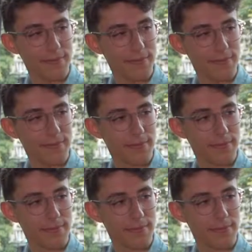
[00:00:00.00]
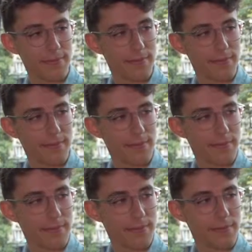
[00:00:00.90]

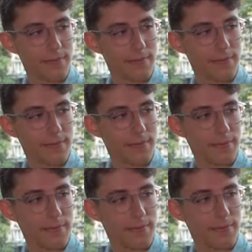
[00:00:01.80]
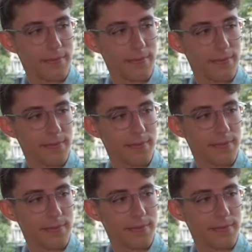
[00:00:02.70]

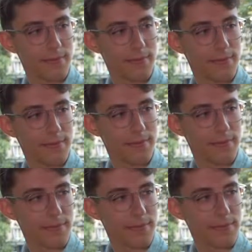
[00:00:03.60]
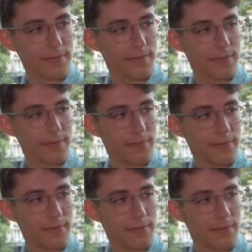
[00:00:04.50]

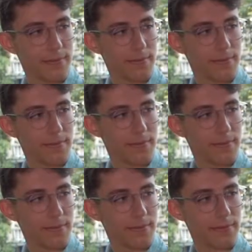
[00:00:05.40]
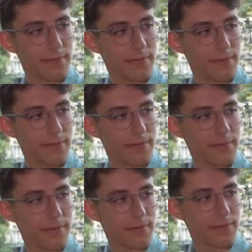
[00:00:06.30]

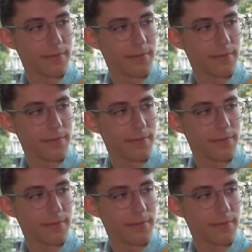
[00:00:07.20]
No words are spoken by the person on screen.